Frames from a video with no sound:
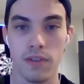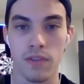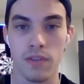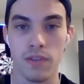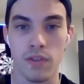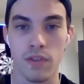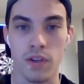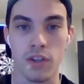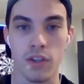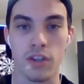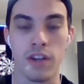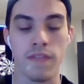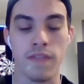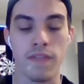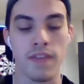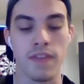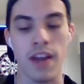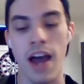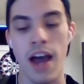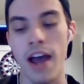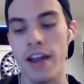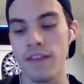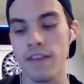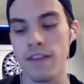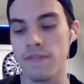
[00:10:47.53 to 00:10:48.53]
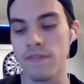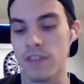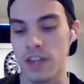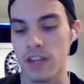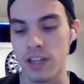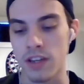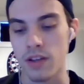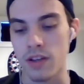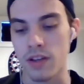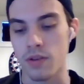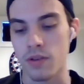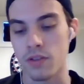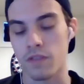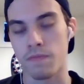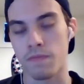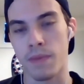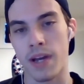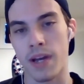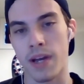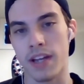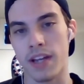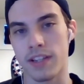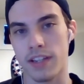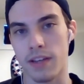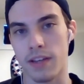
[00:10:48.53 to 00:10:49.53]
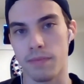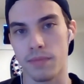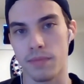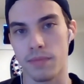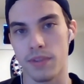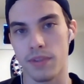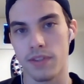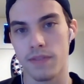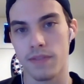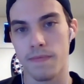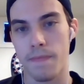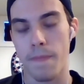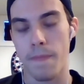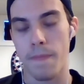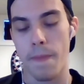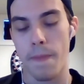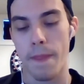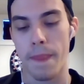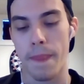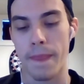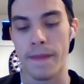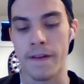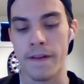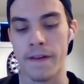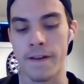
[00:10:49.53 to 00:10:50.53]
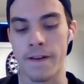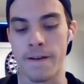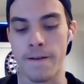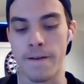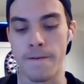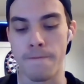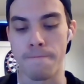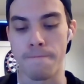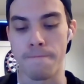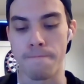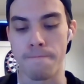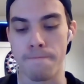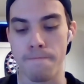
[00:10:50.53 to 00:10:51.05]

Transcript: So I should have 9 videos of my attempts. Um,